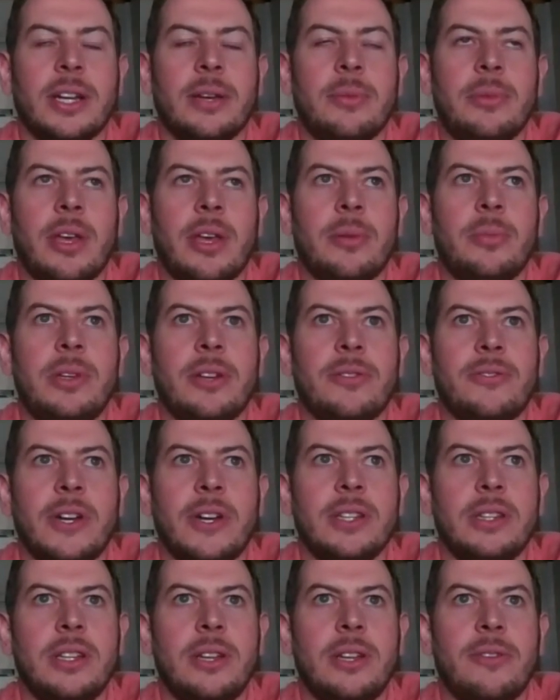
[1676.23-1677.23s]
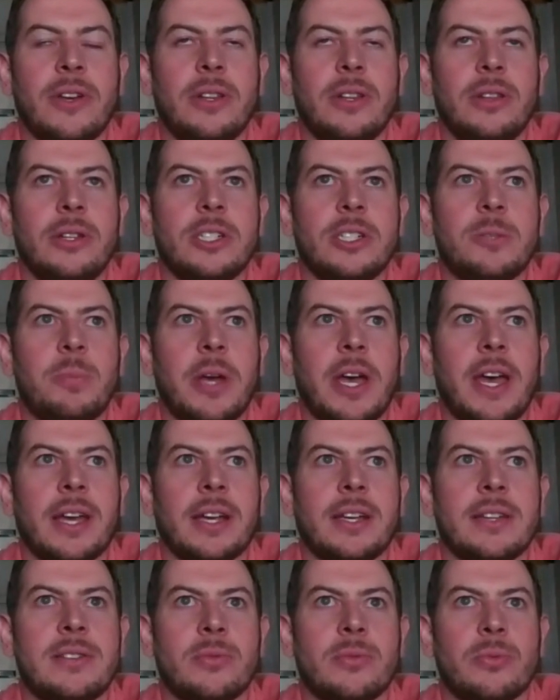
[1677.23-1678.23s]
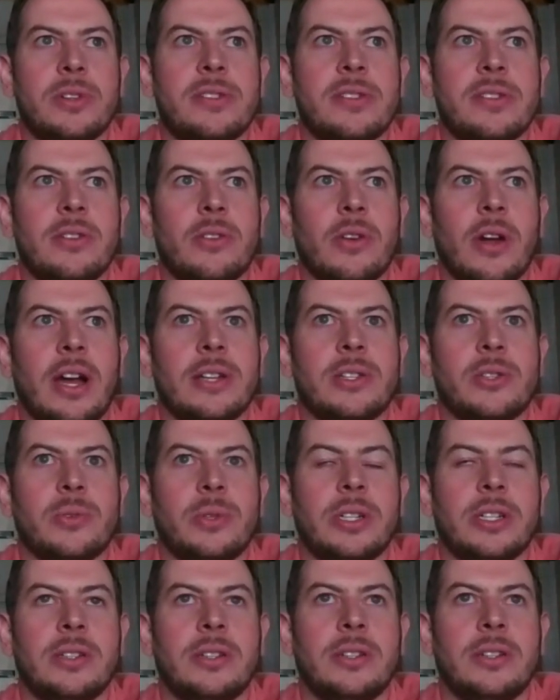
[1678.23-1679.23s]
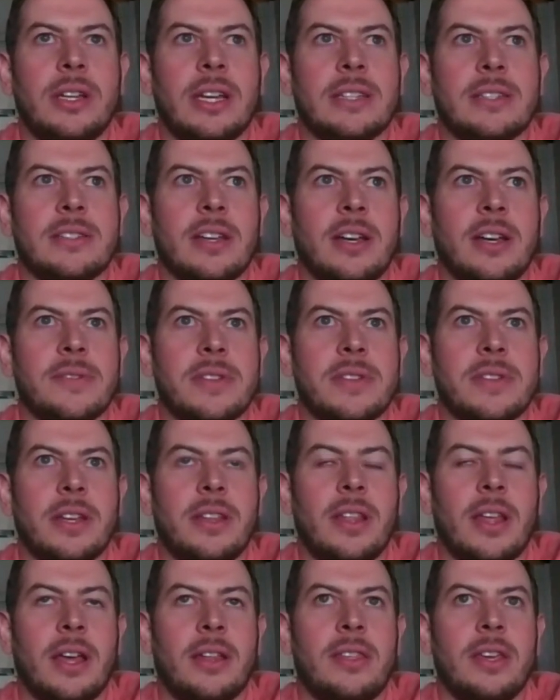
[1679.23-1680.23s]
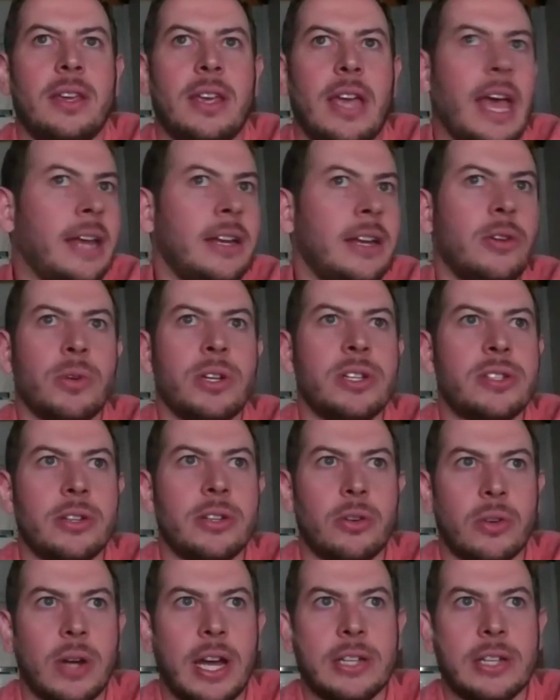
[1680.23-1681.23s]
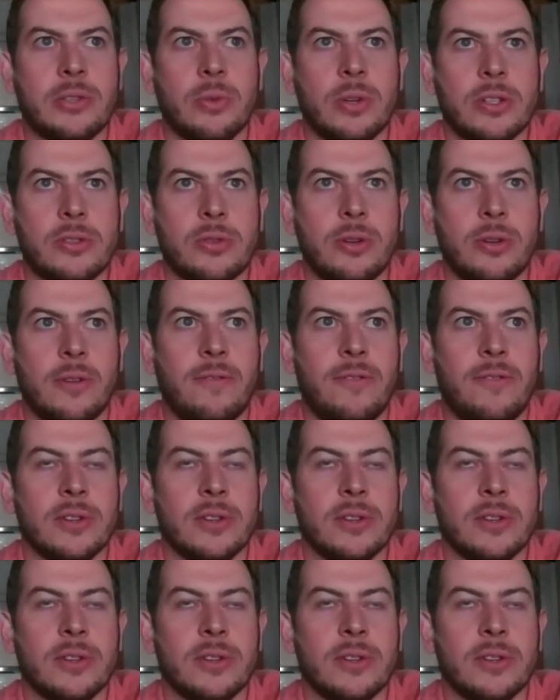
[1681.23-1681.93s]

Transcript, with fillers: I mean, I mean, if I if I look back as a recent graduate at Tufts, I, I think any recent graduate sort of